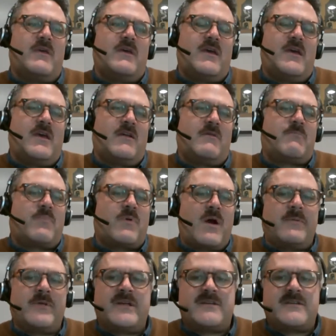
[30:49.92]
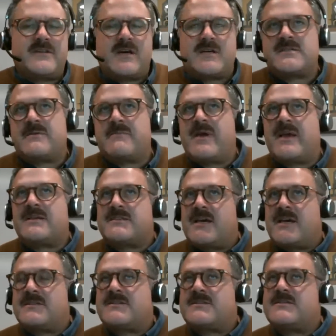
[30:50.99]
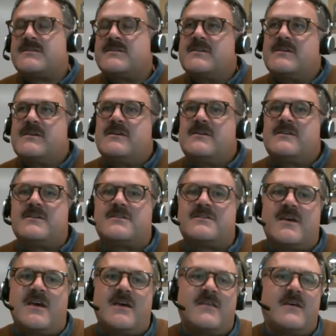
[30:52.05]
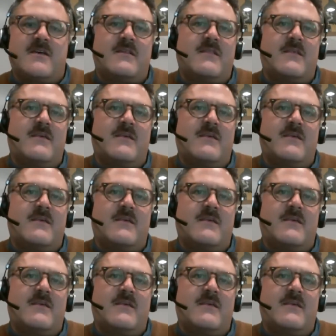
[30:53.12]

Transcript: It probably doesn't make sense to say that